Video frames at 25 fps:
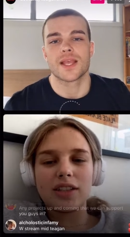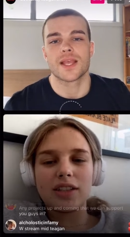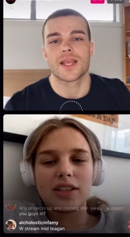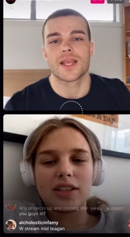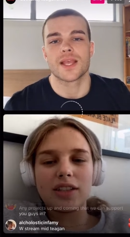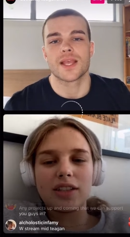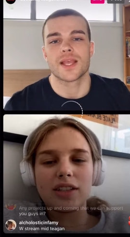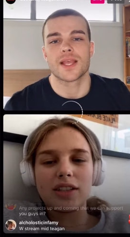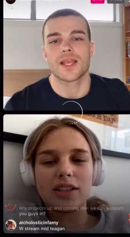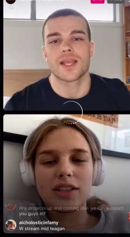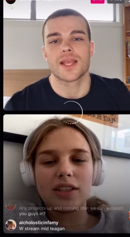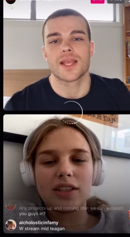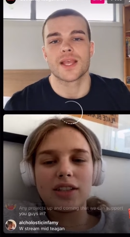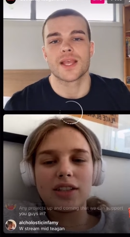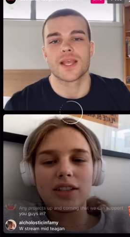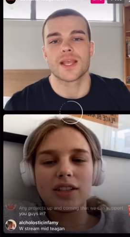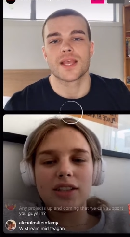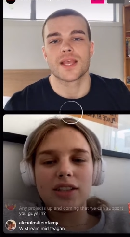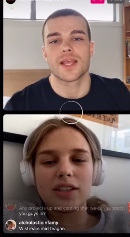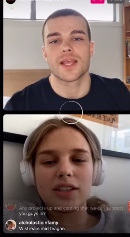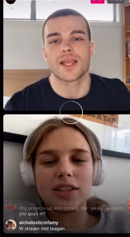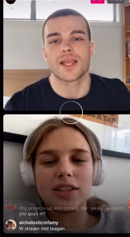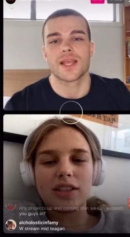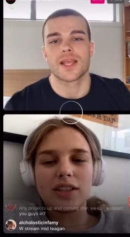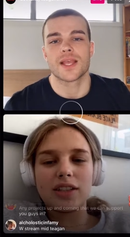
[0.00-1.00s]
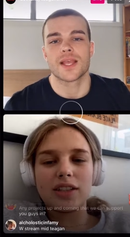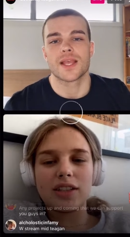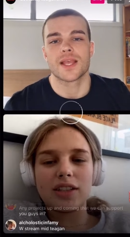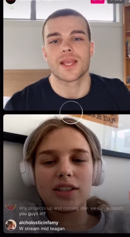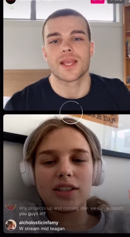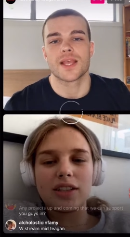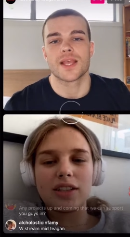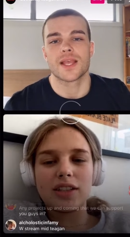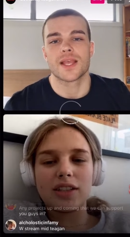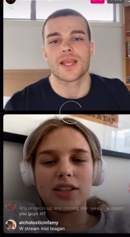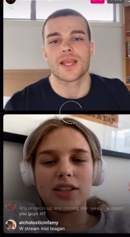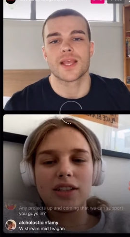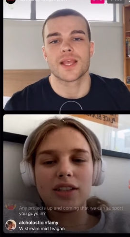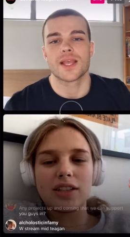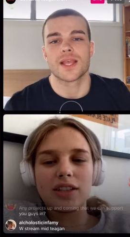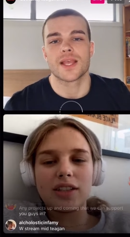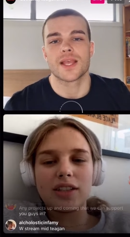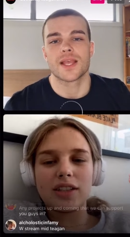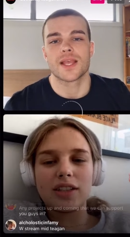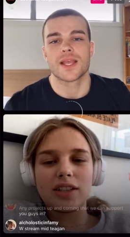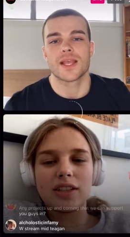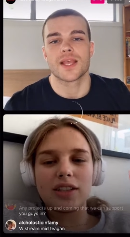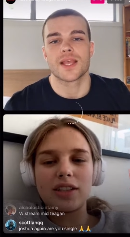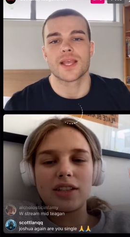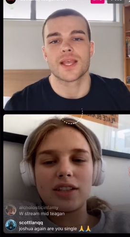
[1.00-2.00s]

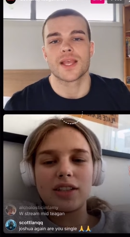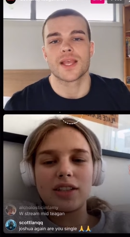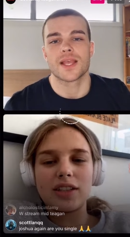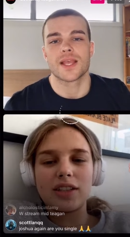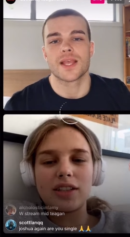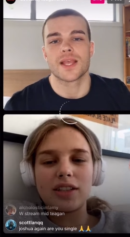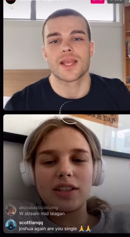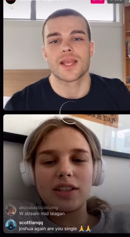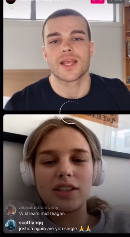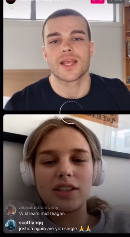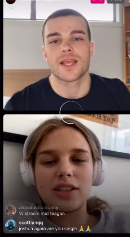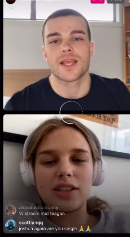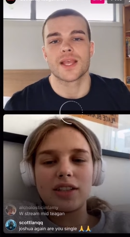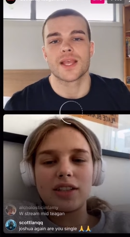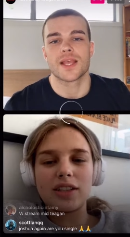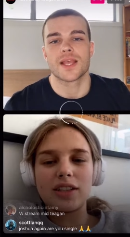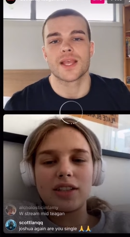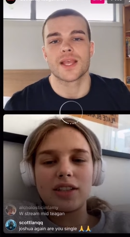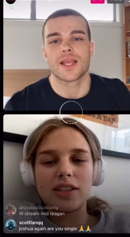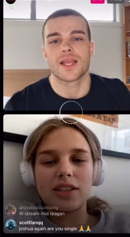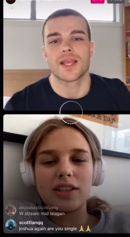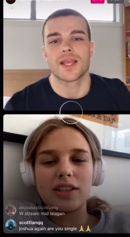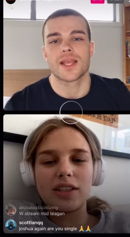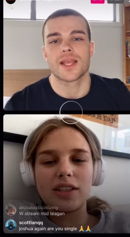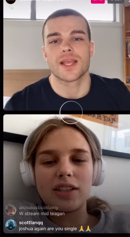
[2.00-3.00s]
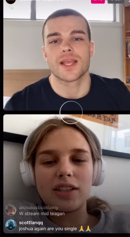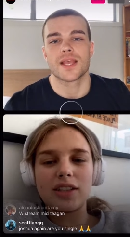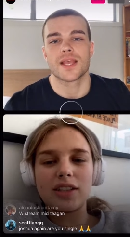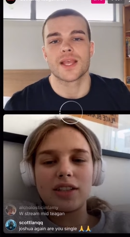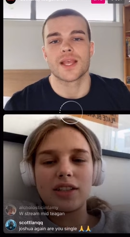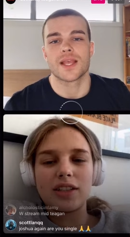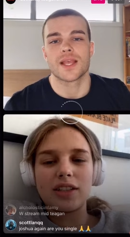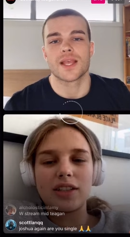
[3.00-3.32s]
Nobody speaks.